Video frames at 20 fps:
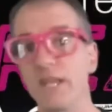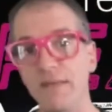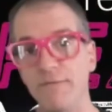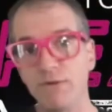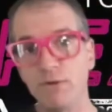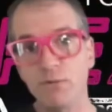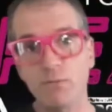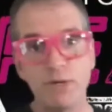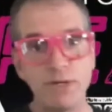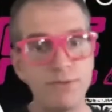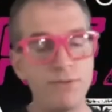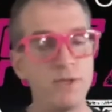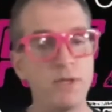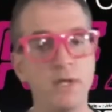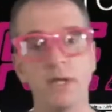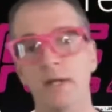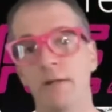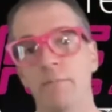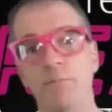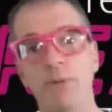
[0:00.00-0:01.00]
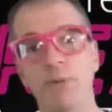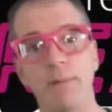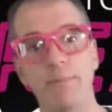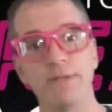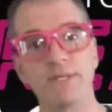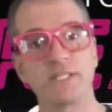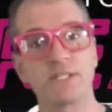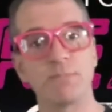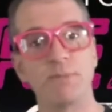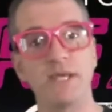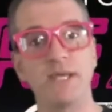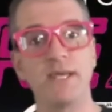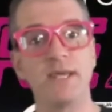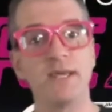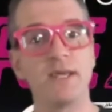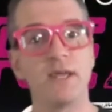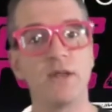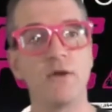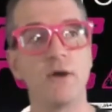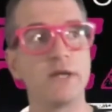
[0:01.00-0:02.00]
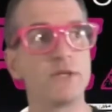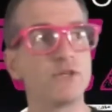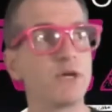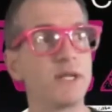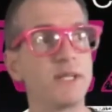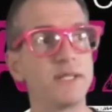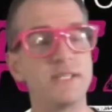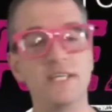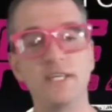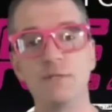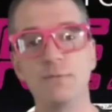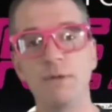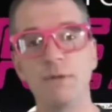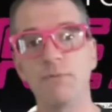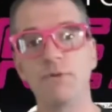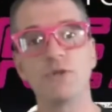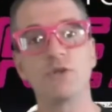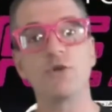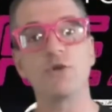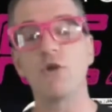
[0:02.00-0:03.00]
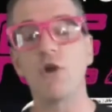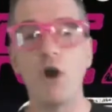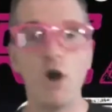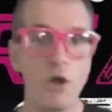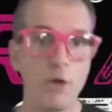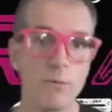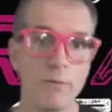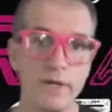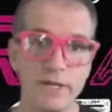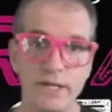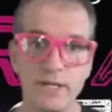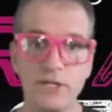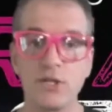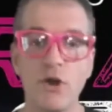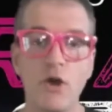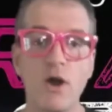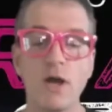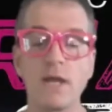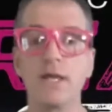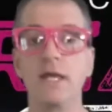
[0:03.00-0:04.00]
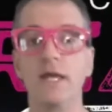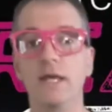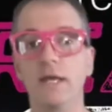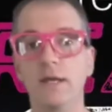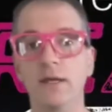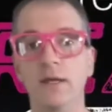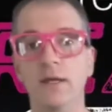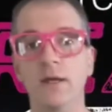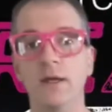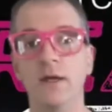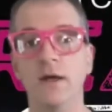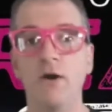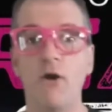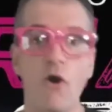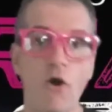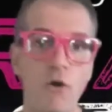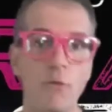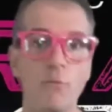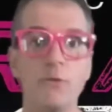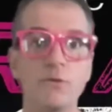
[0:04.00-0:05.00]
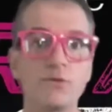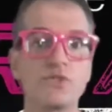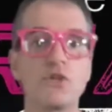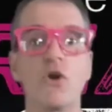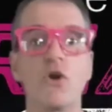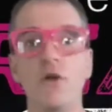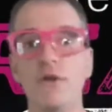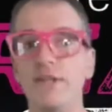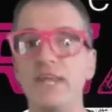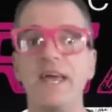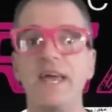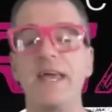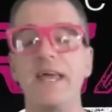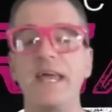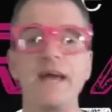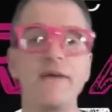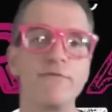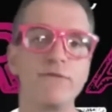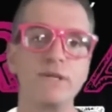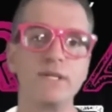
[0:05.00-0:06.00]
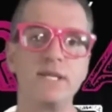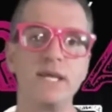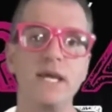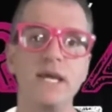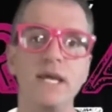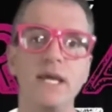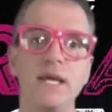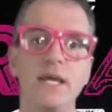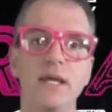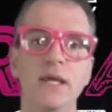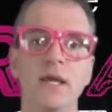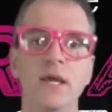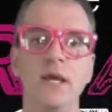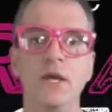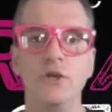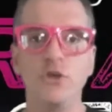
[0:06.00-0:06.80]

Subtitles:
Even with public speaking, I try to teach people, you're already talking almost all day, every day.